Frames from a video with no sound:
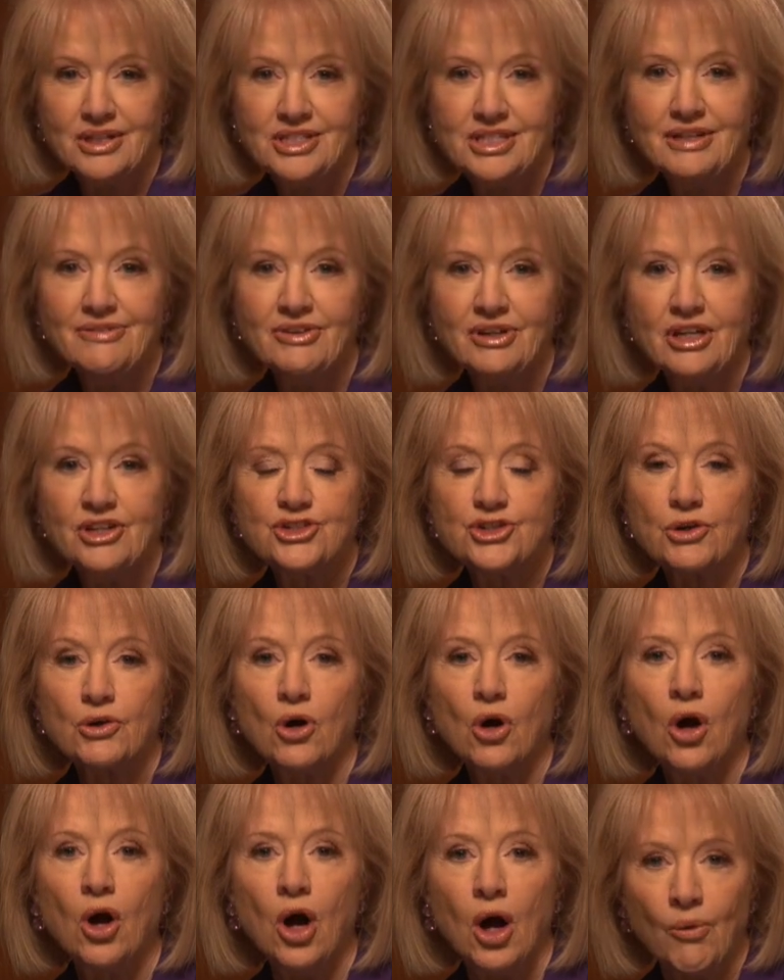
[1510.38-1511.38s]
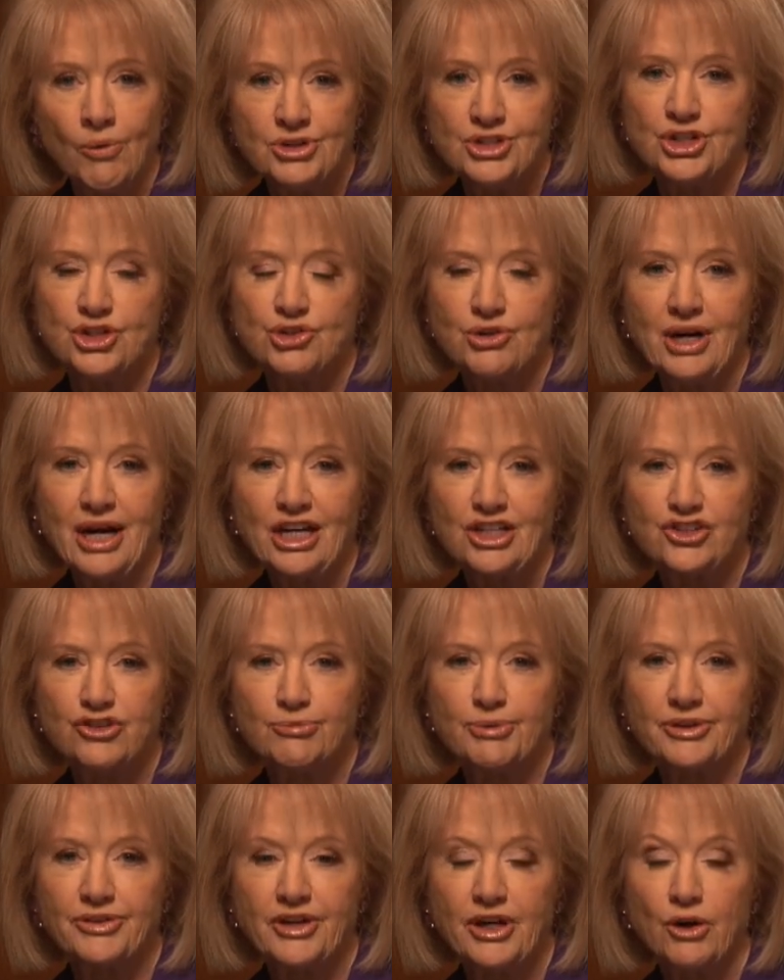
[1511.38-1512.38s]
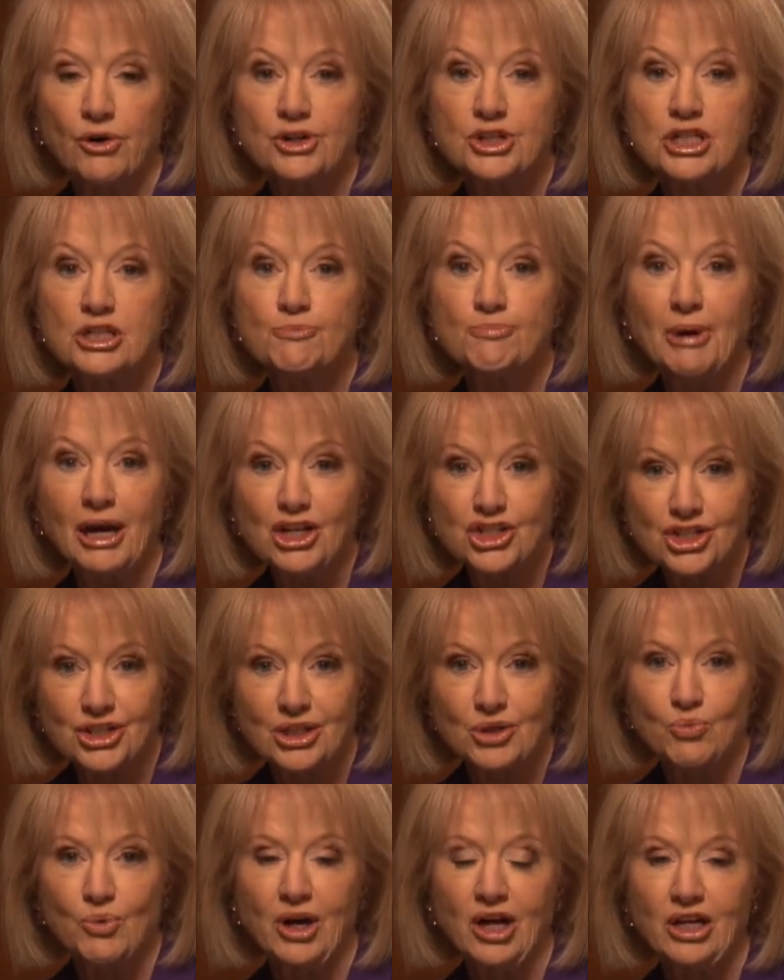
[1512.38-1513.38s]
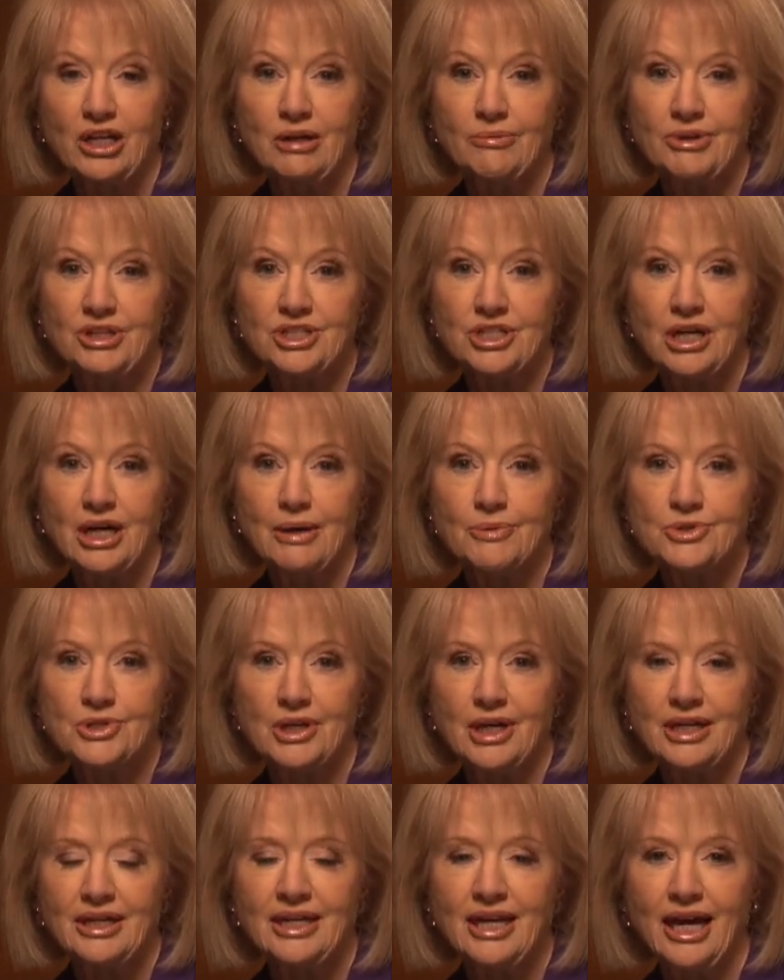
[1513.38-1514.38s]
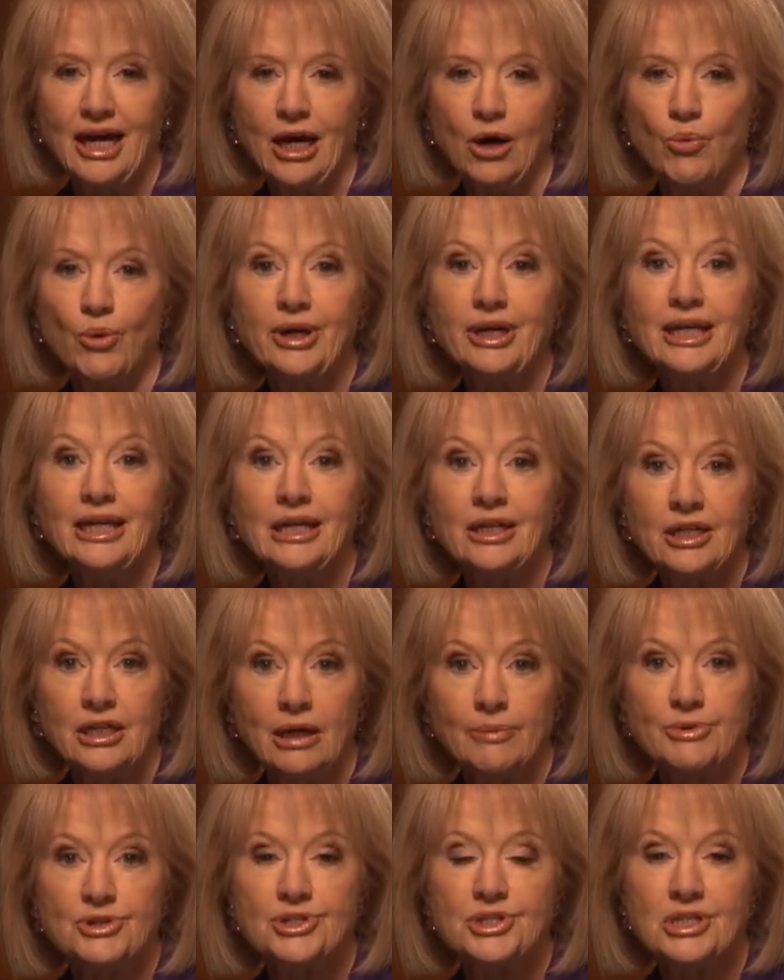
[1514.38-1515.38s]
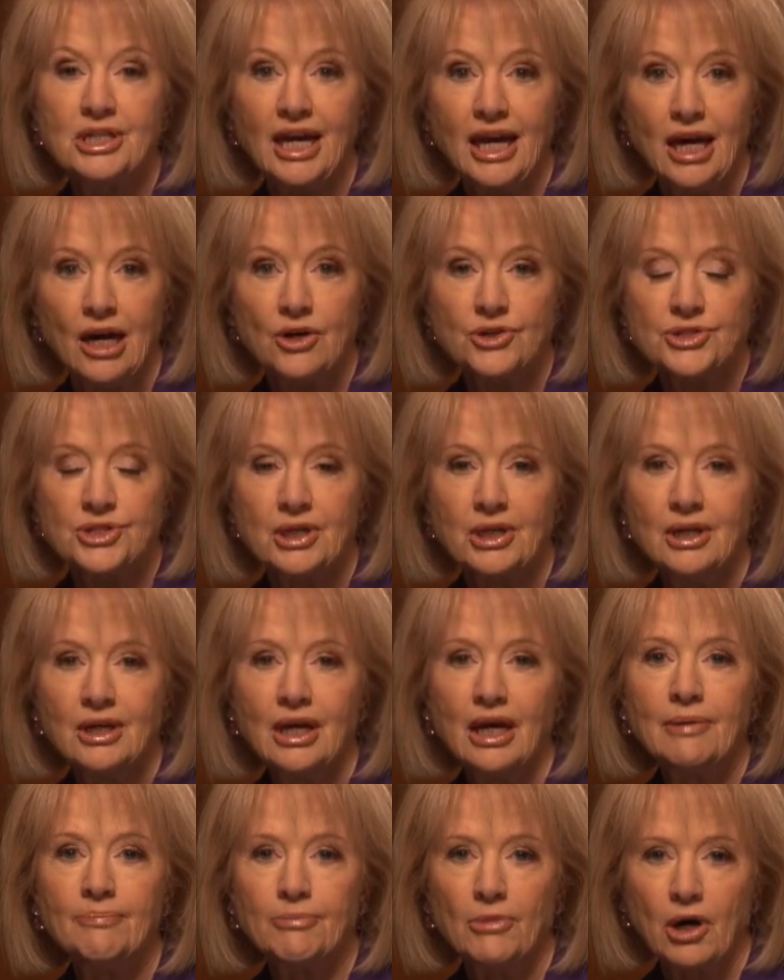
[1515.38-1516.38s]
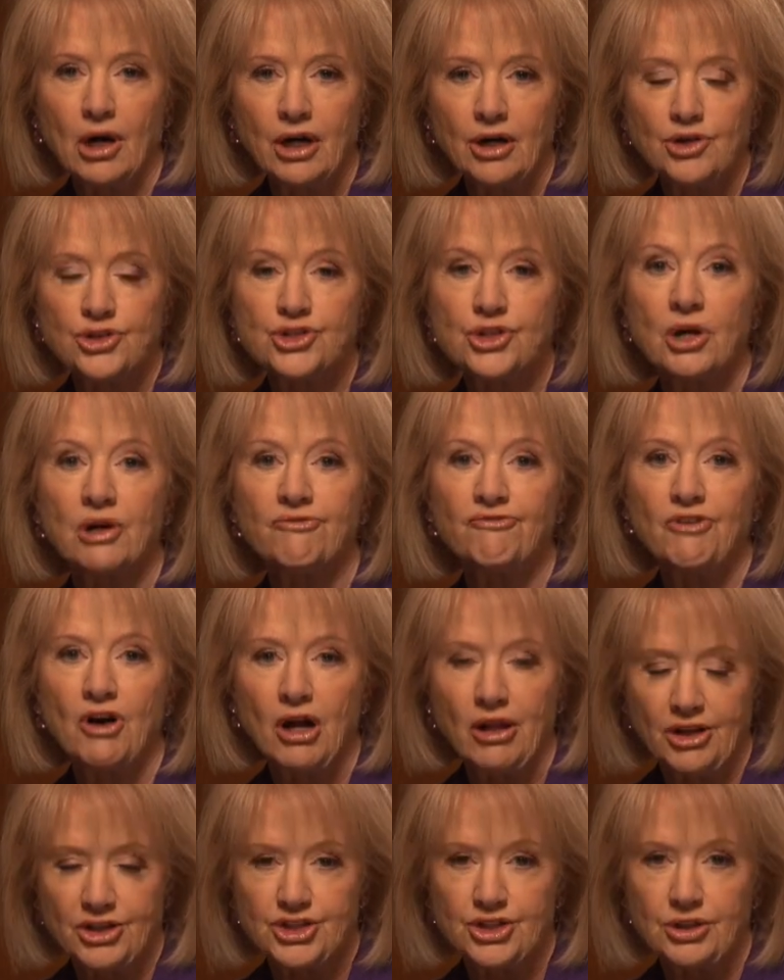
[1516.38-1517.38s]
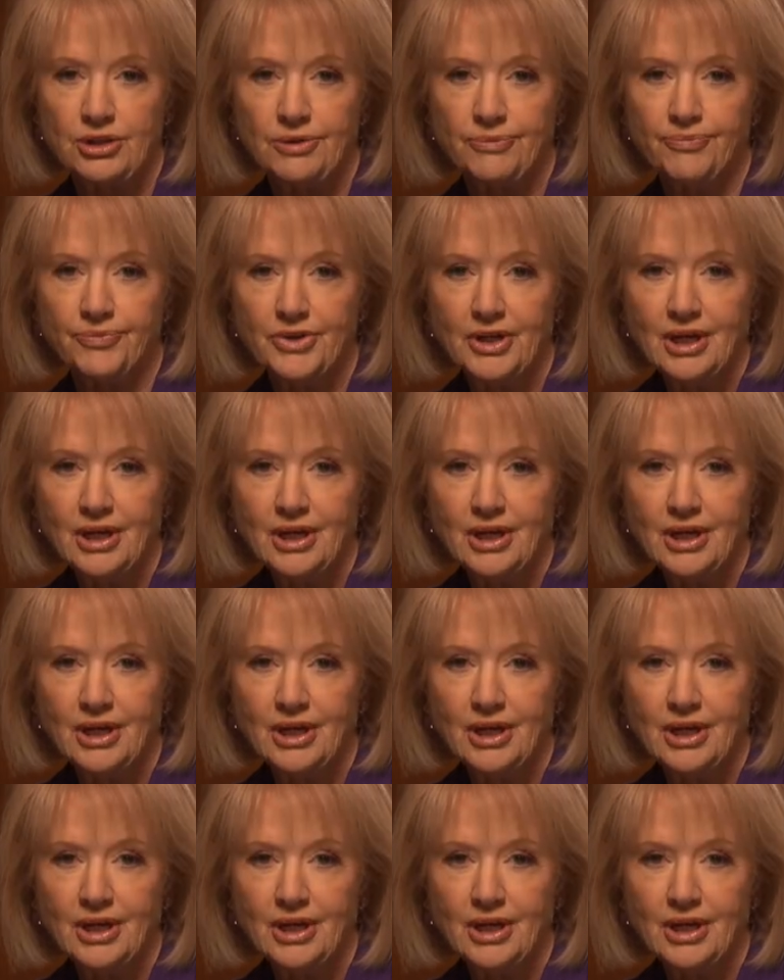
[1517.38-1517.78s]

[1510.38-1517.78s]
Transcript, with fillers: Dividends are always attractive, but they are especially welcome in times like now when income is scarce and markets are volatile.